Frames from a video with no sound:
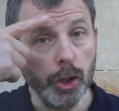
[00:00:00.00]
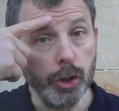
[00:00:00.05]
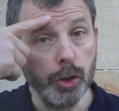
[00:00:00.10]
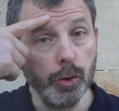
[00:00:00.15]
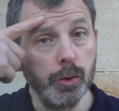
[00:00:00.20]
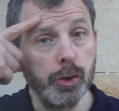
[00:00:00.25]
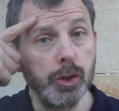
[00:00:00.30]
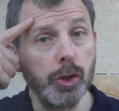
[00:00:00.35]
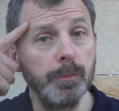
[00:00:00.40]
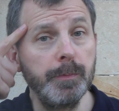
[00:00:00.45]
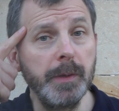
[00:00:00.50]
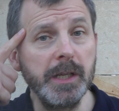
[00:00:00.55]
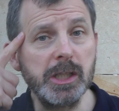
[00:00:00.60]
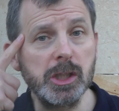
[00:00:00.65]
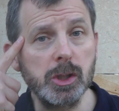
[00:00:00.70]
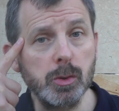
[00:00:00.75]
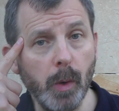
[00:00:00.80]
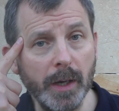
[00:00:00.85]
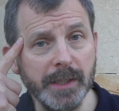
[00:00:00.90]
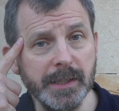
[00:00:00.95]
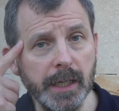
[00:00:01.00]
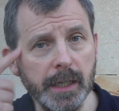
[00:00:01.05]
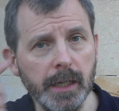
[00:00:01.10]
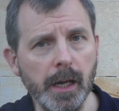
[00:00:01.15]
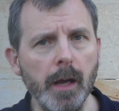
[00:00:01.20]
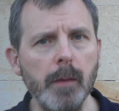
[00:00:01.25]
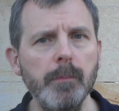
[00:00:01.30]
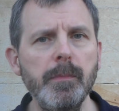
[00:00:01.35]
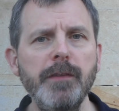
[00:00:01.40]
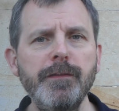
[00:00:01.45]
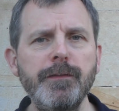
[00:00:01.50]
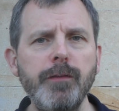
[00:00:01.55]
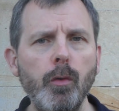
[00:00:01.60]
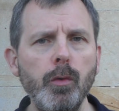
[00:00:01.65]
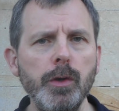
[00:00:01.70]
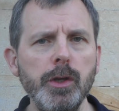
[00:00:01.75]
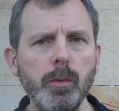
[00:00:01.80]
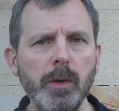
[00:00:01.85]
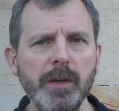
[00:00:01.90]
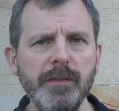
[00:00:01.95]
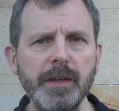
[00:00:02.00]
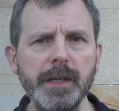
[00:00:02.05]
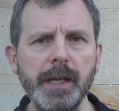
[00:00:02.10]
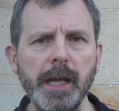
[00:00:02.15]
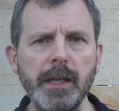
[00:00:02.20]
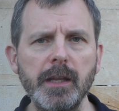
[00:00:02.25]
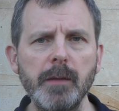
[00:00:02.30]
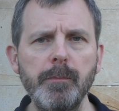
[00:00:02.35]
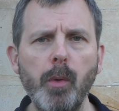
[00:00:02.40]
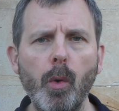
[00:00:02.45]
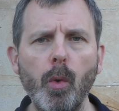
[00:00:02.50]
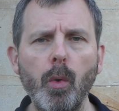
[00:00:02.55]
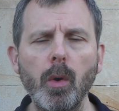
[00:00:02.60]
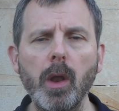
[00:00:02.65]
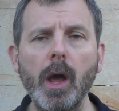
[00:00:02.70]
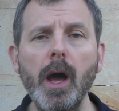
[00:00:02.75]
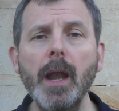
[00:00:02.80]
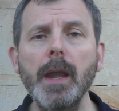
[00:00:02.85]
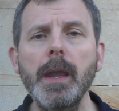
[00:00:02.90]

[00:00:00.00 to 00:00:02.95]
You should be sweating before you even hit the ball.